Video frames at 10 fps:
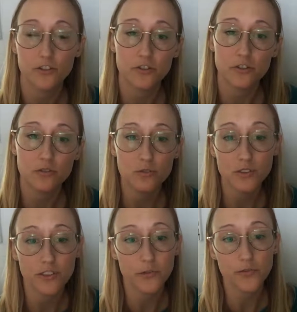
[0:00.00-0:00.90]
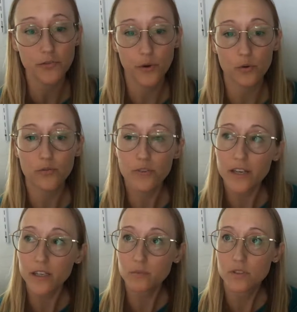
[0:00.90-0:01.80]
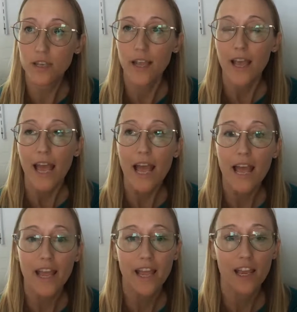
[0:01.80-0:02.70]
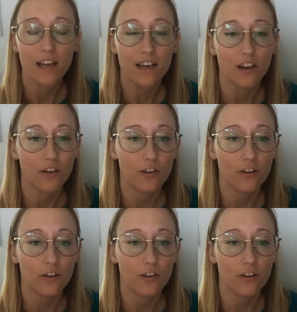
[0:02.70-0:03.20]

you're just using their flow frames, and